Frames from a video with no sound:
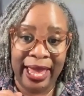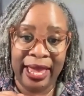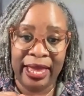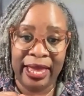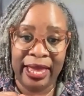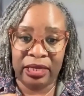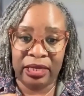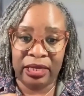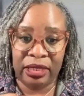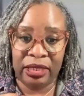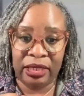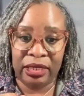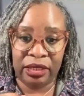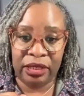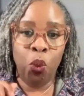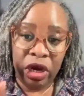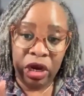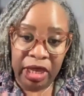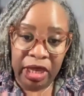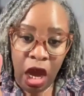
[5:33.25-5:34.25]
we're going to
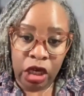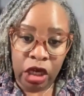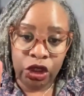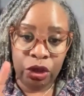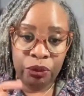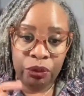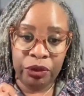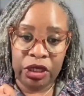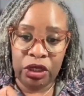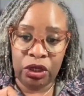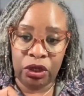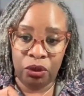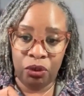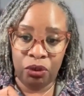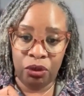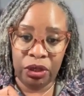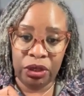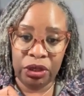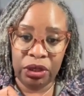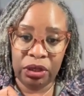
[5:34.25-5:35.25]
be under
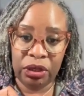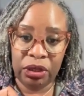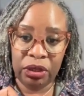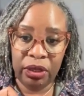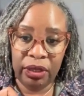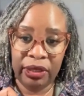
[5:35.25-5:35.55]
resourced.